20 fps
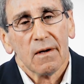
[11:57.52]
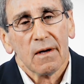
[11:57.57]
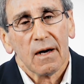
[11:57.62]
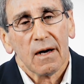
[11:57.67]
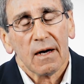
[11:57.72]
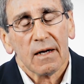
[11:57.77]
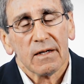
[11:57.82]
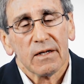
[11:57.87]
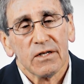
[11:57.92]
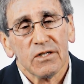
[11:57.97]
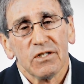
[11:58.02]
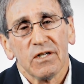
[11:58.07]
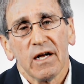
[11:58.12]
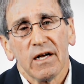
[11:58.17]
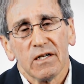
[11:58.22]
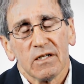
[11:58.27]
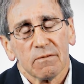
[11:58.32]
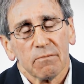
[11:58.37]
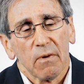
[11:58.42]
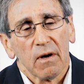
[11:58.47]
at this
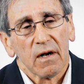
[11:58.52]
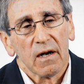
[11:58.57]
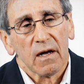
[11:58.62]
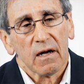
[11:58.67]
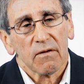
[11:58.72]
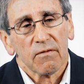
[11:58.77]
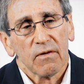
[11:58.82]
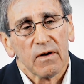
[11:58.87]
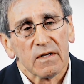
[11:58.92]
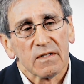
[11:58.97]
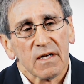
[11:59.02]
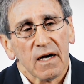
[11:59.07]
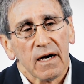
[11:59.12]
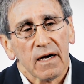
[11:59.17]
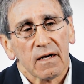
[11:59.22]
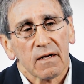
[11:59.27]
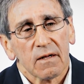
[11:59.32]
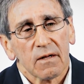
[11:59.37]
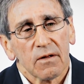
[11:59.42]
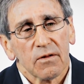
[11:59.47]
stage in my life, as
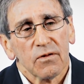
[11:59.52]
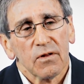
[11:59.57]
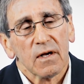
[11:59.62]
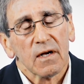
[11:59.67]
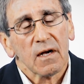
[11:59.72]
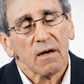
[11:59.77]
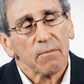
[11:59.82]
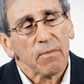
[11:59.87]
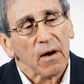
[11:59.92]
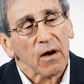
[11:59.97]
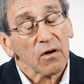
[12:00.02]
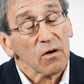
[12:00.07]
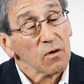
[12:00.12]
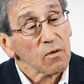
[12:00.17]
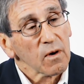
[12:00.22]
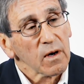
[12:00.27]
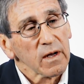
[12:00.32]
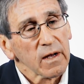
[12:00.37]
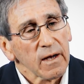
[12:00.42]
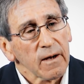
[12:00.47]
I think about
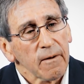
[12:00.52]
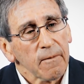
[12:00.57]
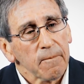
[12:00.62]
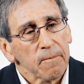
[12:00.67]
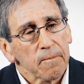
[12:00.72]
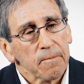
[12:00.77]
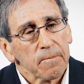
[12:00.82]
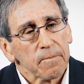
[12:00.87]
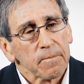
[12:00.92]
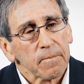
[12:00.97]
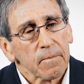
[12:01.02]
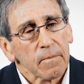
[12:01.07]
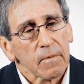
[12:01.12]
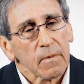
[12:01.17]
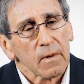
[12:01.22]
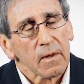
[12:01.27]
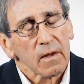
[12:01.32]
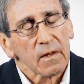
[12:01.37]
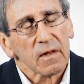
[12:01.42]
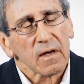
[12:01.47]
who I am,
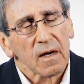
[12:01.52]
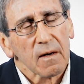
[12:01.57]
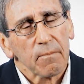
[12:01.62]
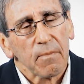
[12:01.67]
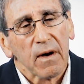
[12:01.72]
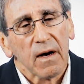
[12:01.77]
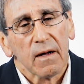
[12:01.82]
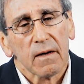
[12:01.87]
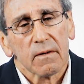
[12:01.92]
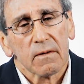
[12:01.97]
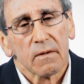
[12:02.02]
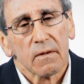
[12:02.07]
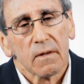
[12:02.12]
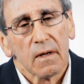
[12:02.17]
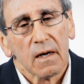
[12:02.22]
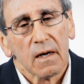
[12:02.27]
I think about,